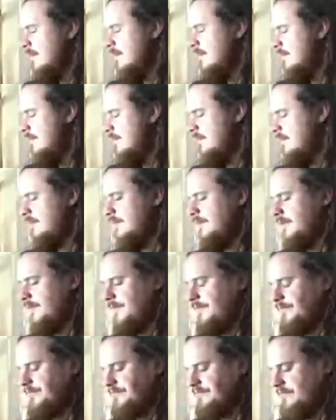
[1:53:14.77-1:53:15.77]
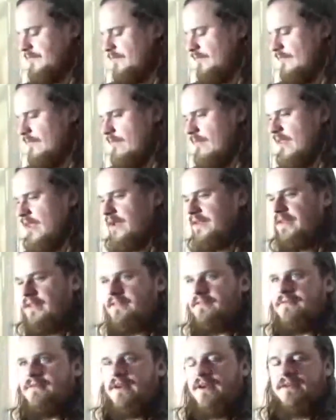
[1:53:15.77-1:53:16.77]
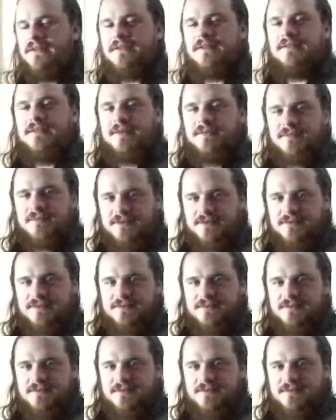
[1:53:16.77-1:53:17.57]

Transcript: it. And that's fairly simple.